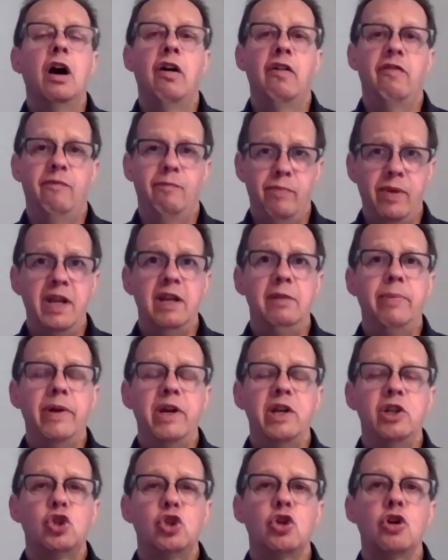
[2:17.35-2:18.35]
of big
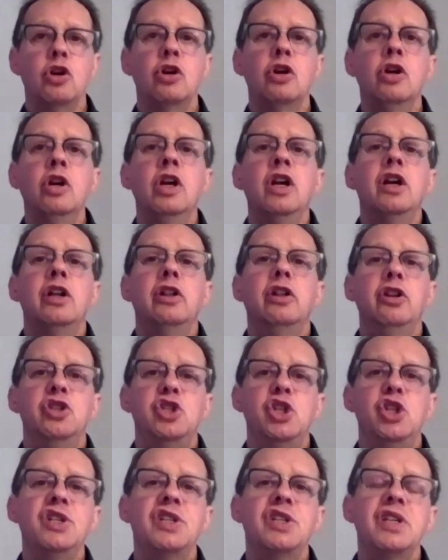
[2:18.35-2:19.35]
picture, the
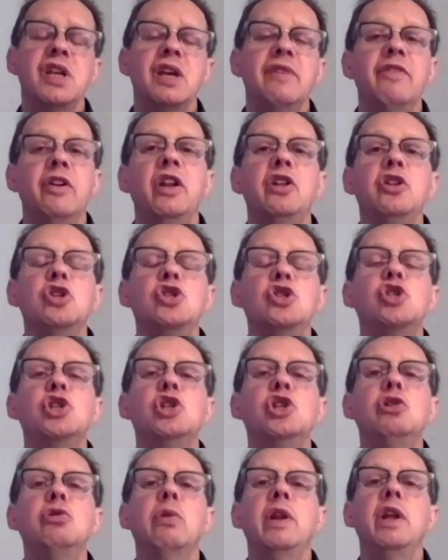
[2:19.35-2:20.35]
G7 and the
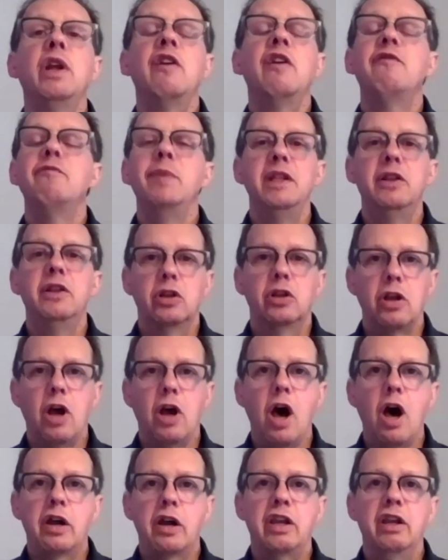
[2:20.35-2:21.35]
G20 have been
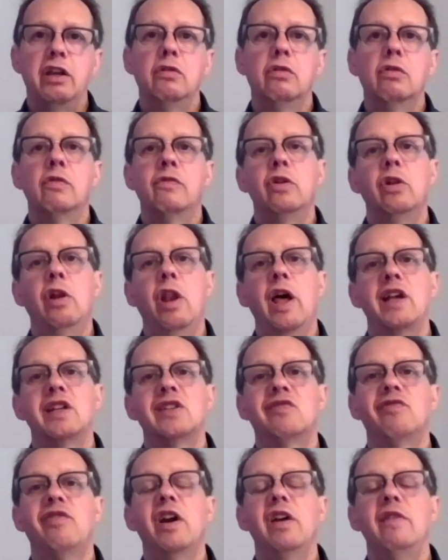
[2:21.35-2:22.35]
talking over the last
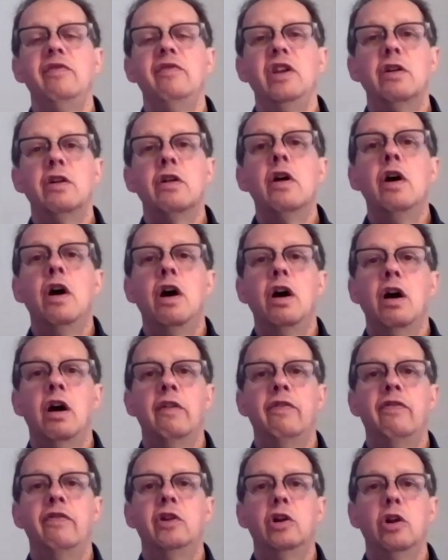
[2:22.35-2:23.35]
five years
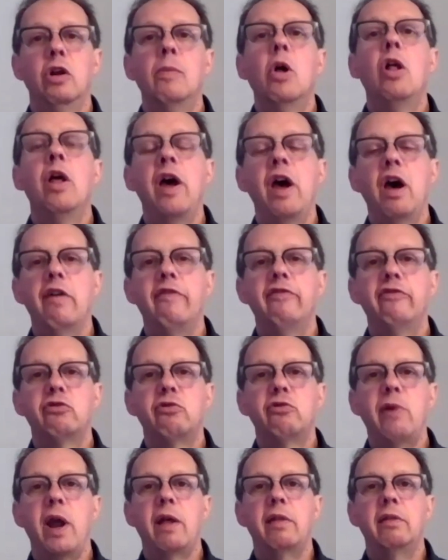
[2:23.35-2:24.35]
of global health
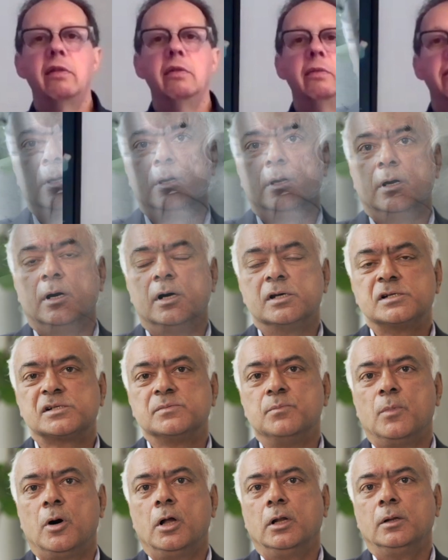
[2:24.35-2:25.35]
threat. A
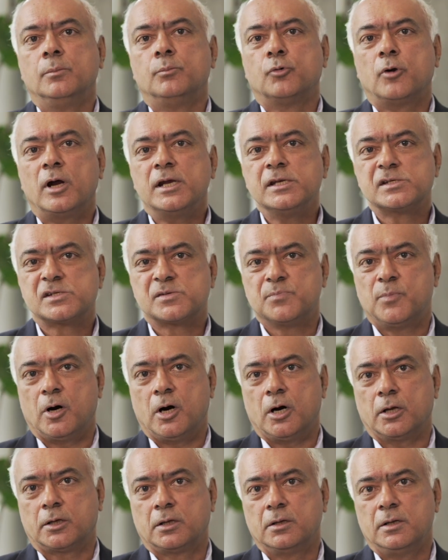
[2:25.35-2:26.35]
small bright
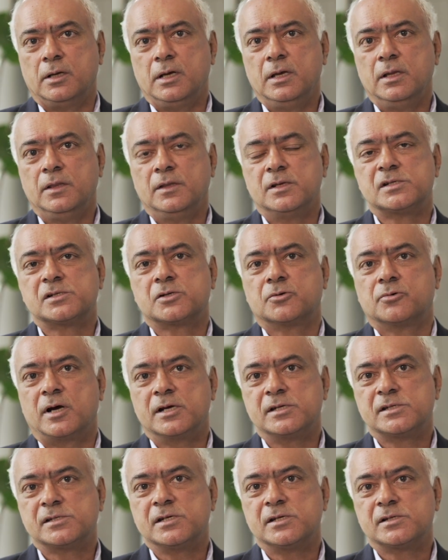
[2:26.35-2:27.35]
spot in this
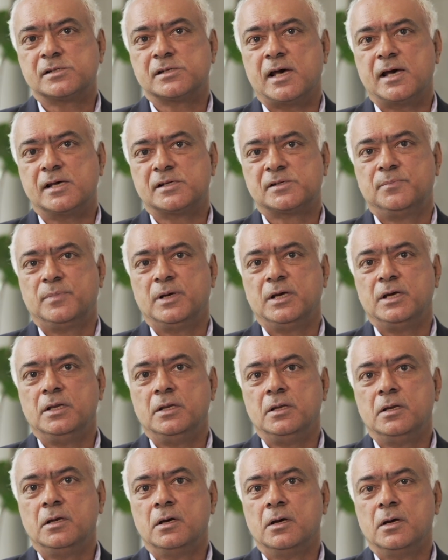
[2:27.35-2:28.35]
crisis has
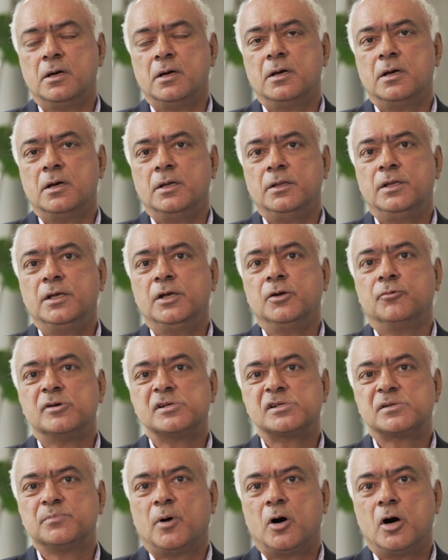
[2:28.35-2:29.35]
been the
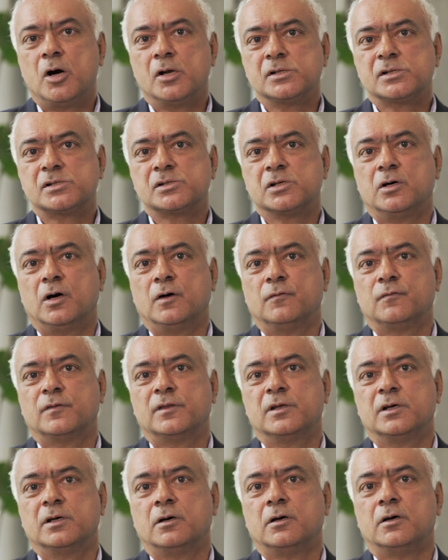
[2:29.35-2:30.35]
response
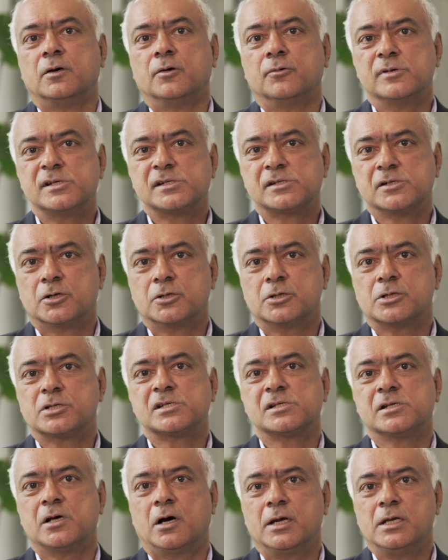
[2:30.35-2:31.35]
of the research,
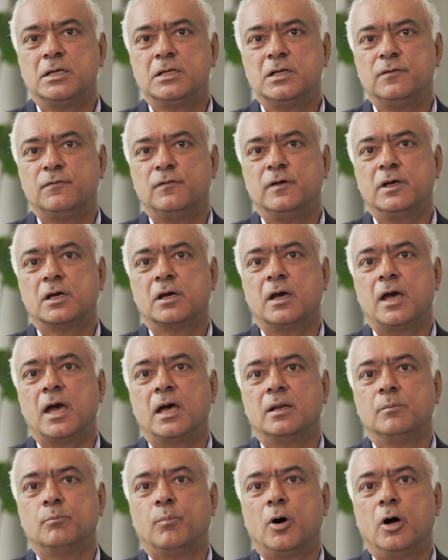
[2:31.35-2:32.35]
scientific,
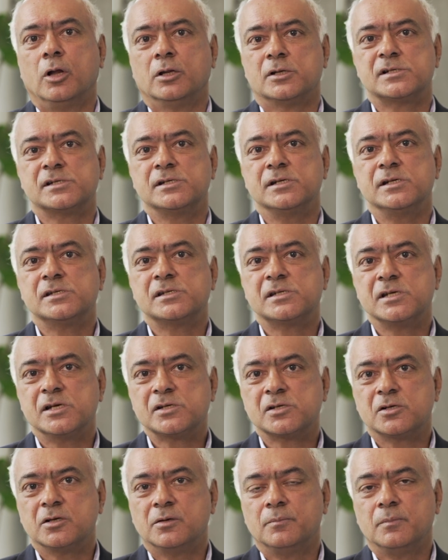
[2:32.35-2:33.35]
and policy
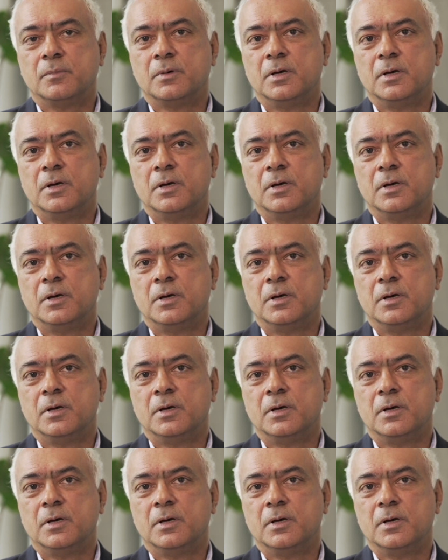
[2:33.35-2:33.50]
system.